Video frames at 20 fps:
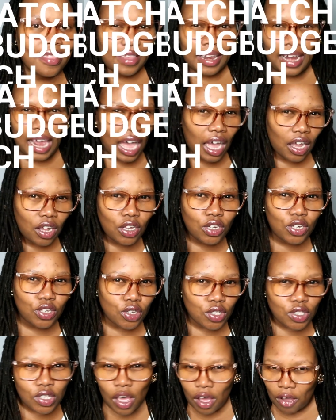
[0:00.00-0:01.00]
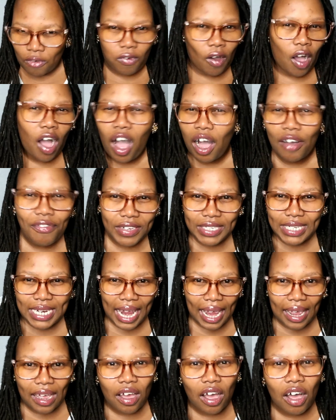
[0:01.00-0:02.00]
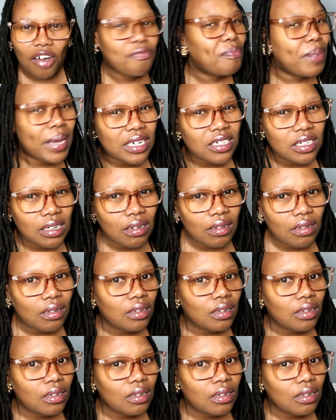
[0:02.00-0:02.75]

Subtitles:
that I could use for half a tank of petrol.